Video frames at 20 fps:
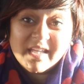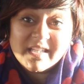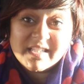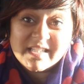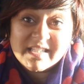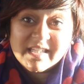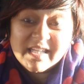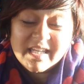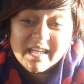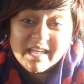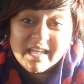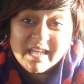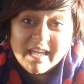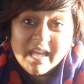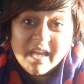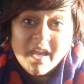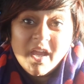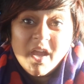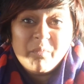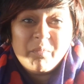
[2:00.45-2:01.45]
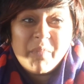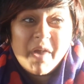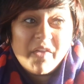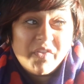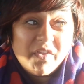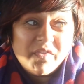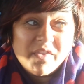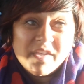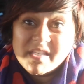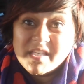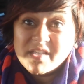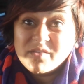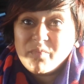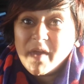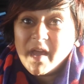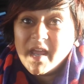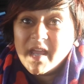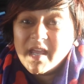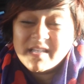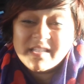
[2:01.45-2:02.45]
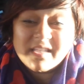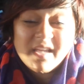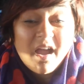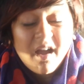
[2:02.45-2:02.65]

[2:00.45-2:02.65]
stake here, but I think this is where it's